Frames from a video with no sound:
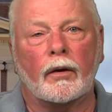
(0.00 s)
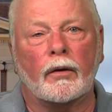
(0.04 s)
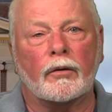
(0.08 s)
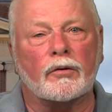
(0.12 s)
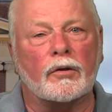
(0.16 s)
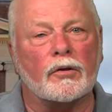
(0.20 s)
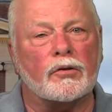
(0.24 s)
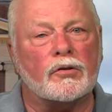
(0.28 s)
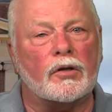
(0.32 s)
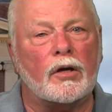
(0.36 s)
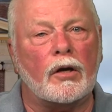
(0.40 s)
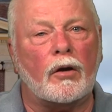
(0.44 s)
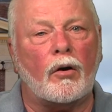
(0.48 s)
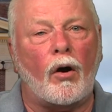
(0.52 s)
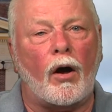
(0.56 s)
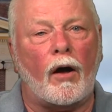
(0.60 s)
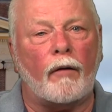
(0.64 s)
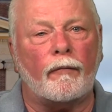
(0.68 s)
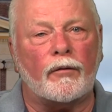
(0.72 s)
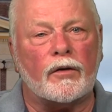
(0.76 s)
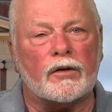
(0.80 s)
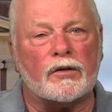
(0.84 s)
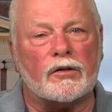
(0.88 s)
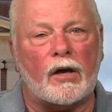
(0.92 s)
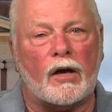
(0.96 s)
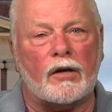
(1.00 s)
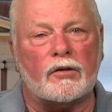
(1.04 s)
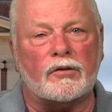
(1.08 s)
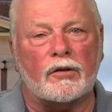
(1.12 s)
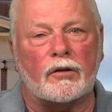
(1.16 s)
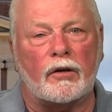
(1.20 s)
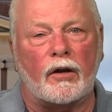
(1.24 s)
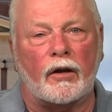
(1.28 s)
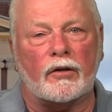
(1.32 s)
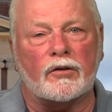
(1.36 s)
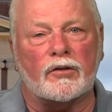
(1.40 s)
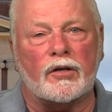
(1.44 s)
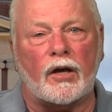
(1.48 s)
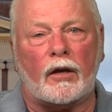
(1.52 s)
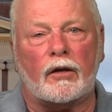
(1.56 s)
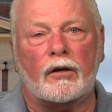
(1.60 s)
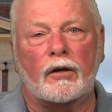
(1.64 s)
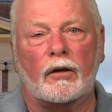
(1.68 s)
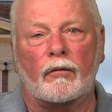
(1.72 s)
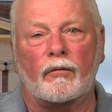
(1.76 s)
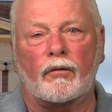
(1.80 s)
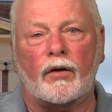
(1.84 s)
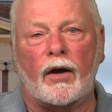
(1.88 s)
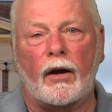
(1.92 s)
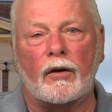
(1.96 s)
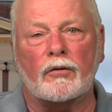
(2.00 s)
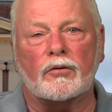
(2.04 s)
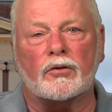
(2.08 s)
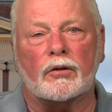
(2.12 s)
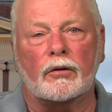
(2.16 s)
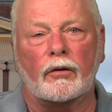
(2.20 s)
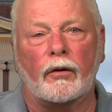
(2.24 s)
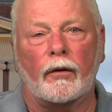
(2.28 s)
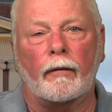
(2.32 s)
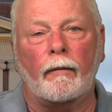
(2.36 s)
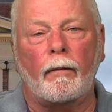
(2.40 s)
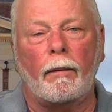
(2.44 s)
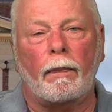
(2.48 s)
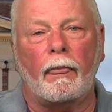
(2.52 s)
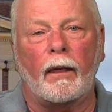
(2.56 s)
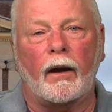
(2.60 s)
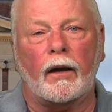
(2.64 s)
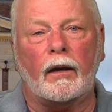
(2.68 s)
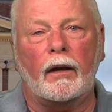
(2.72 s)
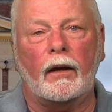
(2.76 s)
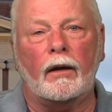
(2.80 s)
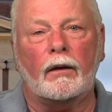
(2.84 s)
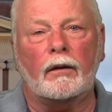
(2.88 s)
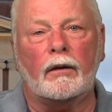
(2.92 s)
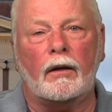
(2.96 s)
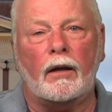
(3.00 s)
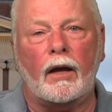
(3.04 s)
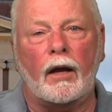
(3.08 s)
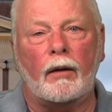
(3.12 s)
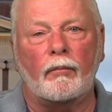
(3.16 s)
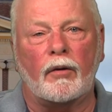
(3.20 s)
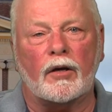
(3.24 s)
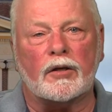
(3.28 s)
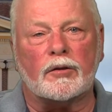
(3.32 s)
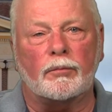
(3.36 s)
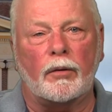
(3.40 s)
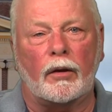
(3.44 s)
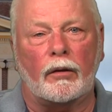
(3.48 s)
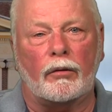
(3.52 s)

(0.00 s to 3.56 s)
To seek office as an executive councilor, a candidate must be